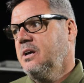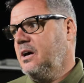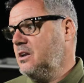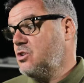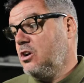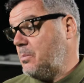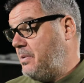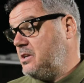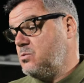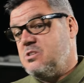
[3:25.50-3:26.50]
And I thought the
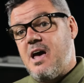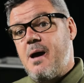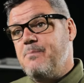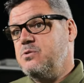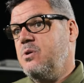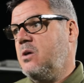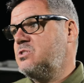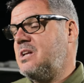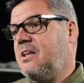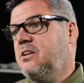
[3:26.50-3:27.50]
pitch was absolutely
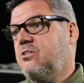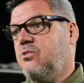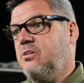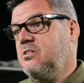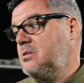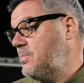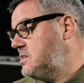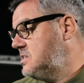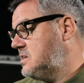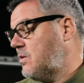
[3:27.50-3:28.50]
outstanding tonight. It's the
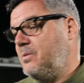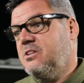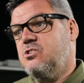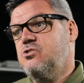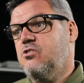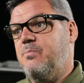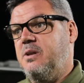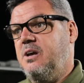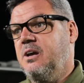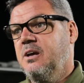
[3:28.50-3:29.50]
best it's ever been since I've
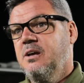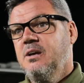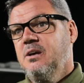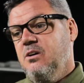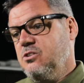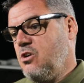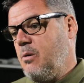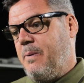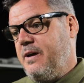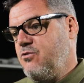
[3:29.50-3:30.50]
been here. I
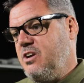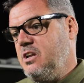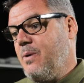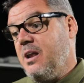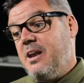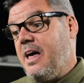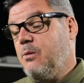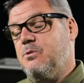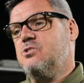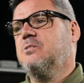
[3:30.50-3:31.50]
thought it played really well and it
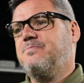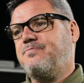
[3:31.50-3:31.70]
helped us.